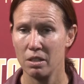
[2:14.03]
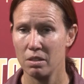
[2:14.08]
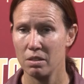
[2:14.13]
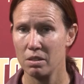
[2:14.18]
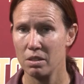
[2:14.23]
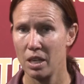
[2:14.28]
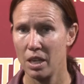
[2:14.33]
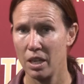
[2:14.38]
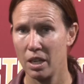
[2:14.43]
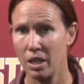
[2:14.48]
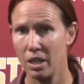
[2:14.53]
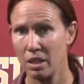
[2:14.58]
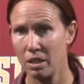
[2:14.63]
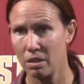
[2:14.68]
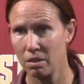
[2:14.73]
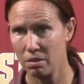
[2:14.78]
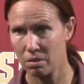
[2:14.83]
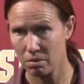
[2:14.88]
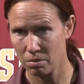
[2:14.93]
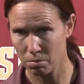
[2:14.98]

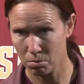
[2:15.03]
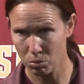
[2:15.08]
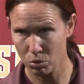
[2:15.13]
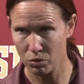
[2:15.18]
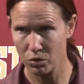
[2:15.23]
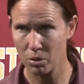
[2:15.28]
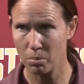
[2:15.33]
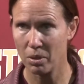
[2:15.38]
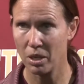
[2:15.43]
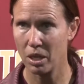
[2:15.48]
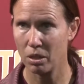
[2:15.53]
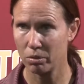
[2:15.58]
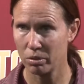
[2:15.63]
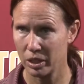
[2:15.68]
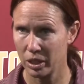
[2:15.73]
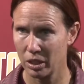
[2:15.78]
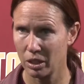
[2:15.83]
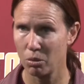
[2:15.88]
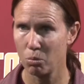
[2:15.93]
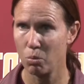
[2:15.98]
They move the ball
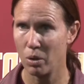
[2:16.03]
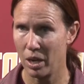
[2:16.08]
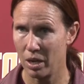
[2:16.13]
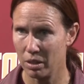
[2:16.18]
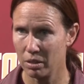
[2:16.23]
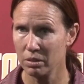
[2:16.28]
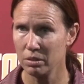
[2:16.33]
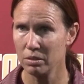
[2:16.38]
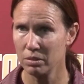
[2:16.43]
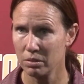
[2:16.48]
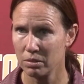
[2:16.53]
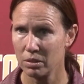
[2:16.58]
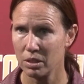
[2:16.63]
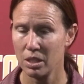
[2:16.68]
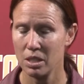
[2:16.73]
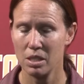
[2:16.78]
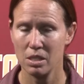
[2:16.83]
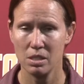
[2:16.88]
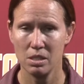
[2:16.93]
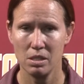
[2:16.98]
really well,
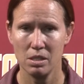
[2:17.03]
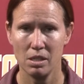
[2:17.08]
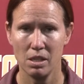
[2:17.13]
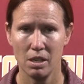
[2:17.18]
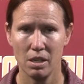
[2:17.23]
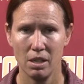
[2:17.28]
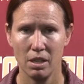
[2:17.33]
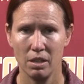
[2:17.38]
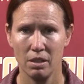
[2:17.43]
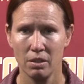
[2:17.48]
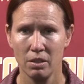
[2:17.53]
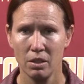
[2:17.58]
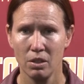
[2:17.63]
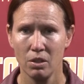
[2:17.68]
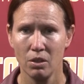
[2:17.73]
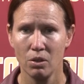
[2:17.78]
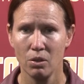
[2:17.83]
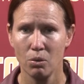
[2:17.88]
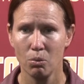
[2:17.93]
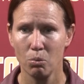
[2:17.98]
and
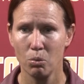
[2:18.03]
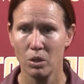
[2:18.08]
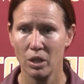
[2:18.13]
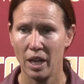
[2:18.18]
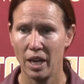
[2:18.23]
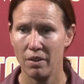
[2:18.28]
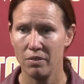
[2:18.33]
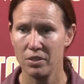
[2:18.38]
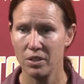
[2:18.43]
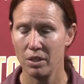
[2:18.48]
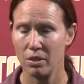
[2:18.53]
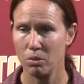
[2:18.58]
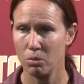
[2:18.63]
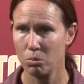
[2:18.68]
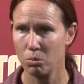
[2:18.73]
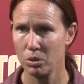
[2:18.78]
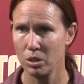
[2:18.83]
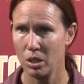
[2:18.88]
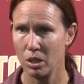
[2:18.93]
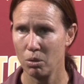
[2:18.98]
we'll have
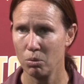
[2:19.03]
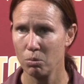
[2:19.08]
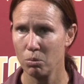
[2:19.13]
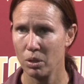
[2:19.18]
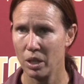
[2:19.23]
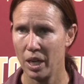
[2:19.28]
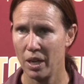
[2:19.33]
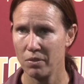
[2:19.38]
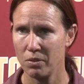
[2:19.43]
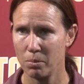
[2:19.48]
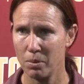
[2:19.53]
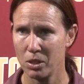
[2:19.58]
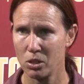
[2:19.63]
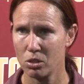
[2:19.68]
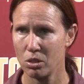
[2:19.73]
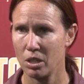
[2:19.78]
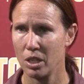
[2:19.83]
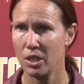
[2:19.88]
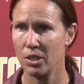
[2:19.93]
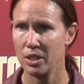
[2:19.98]
to make
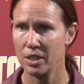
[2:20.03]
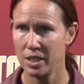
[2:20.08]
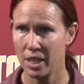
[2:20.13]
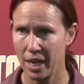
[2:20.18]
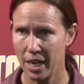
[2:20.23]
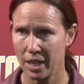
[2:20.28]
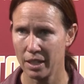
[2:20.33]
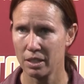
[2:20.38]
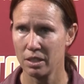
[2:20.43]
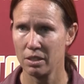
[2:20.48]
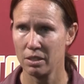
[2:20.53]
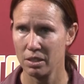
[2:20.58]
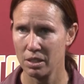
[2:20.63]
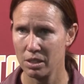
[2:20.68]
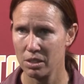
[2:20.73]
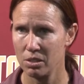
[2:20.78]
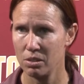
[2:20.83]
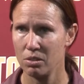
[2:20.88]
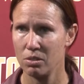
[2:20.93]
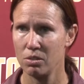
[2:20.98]
sure our attack
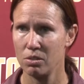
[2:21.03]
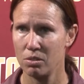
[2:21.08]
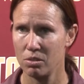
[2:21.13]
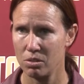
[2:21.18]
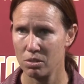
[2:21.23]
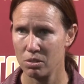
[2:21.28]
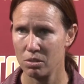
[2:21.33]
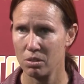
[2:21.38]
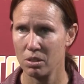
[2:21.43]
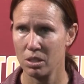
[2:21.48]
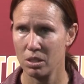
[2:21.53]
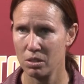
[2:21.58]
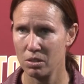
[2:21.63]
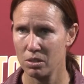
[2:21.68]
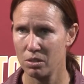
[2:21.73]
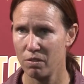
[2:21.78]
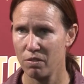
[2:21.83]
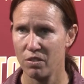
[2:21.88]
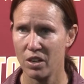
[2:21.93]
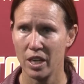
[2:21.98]

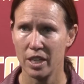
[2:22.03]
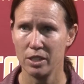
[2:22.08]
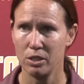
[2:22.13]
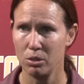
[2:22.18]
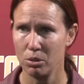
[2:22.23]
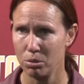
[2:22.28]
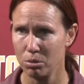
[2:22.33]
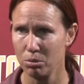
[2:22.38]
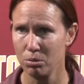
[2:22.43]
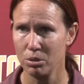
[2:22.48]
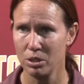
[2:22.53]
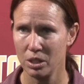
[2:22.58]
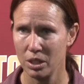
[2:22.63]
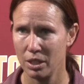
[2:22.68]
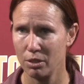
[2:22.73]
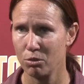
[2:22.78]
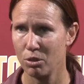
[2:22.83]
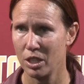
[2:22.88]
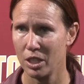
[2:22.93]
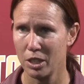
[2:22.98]
is fine-tuned
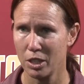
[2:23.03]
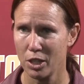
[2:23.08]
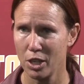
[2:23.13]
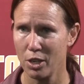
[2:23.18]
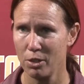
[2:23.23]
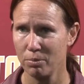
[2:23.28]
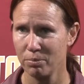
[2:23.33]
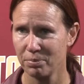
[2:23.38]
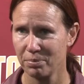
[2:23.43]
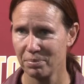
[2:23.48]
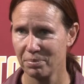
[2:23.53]
and ready to go.